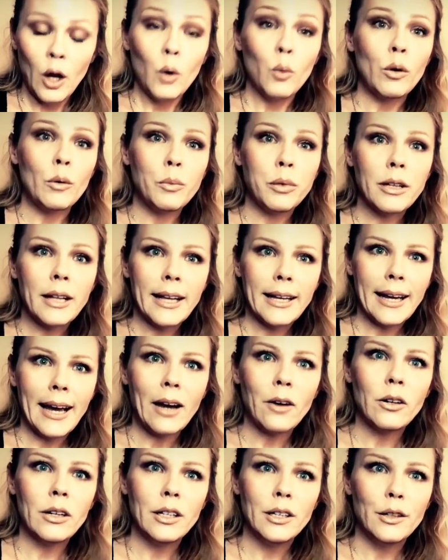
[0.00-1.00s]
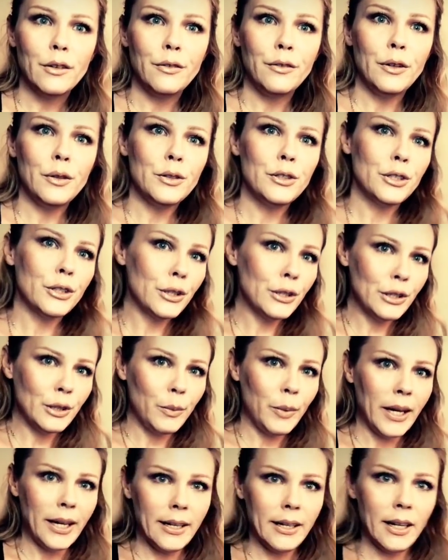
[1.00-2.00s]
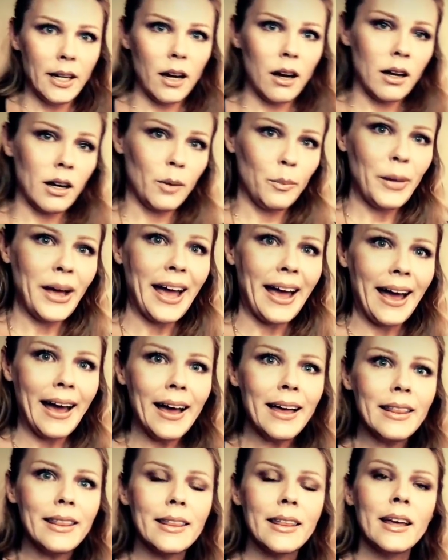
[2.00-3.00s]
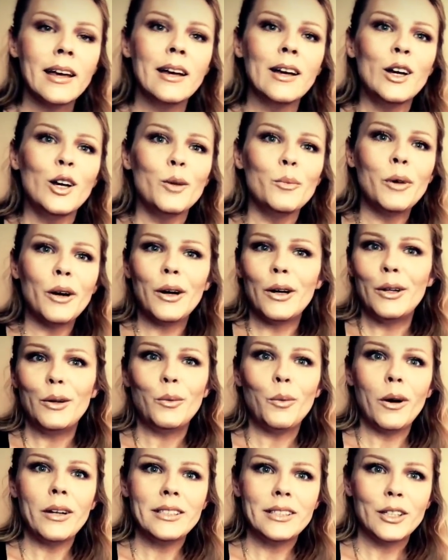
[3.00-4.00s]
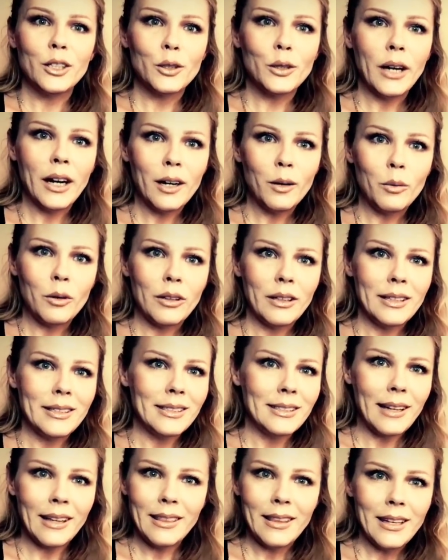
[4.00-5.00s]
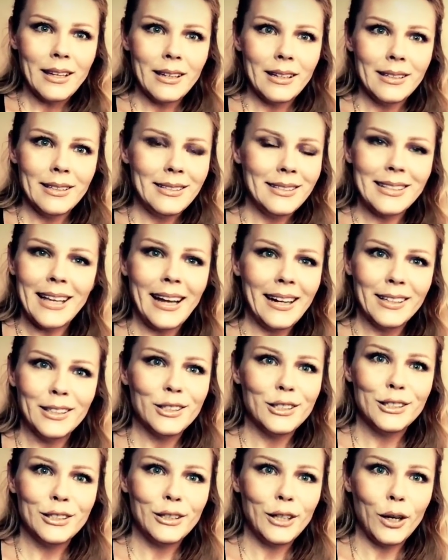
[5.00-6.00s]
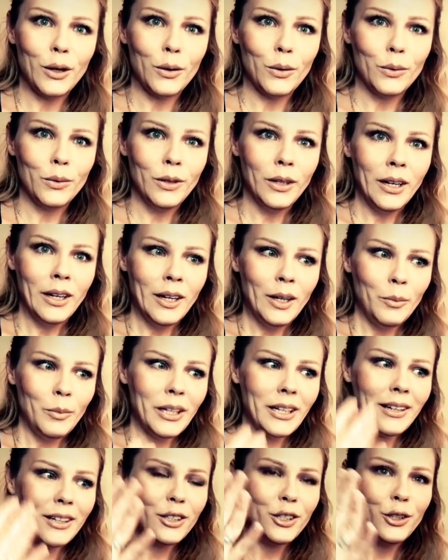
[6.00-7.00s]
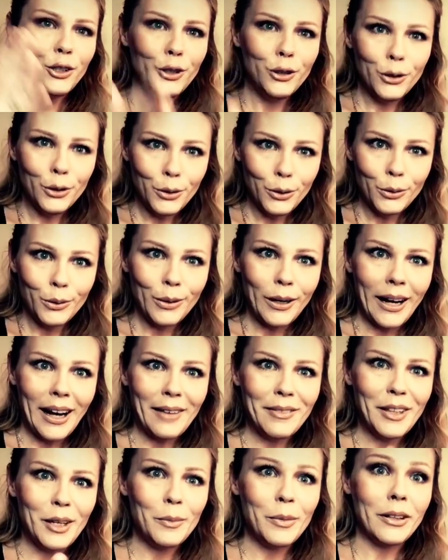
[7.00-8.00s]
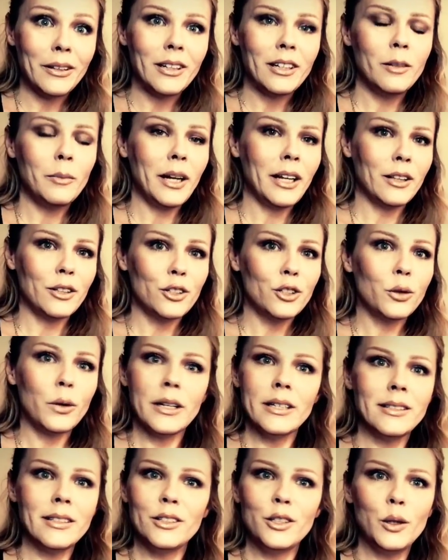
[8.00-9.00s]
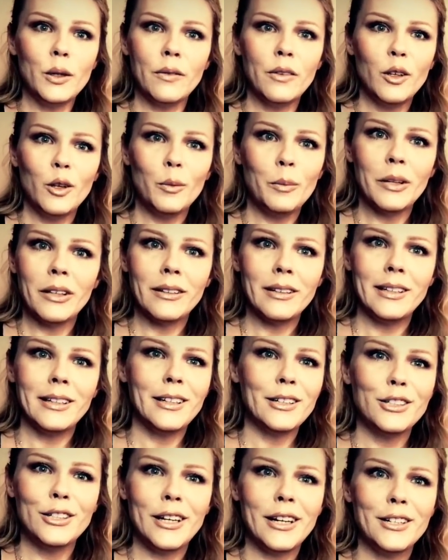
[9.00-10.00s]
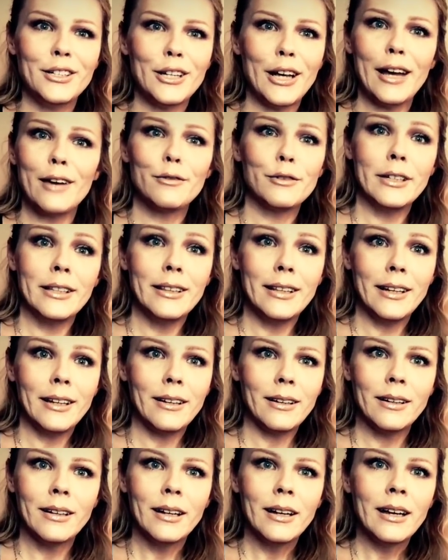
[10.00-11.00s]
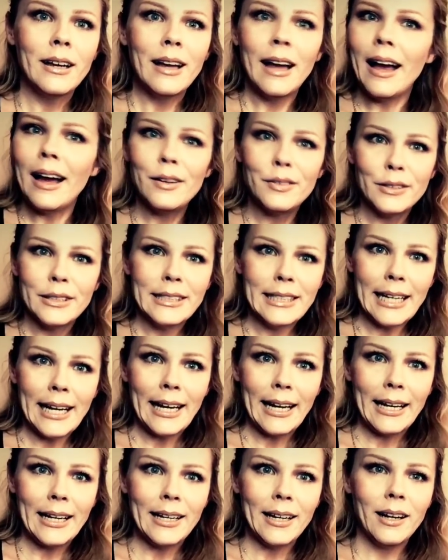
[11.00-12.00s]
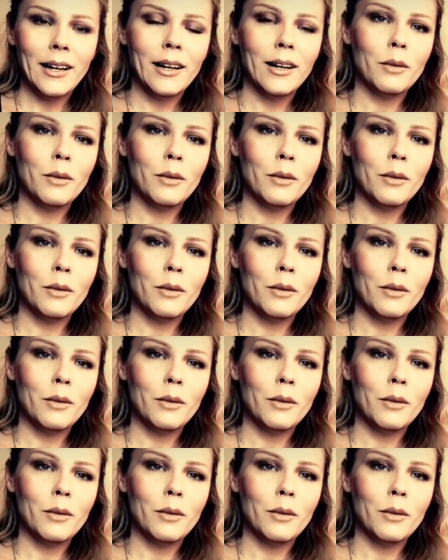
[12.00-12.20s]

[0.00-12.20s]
will play out in the future depending on a path. But what's incredible is nothing is set in stone, because you have the ability to make the choices. You have the ability to change everything every day.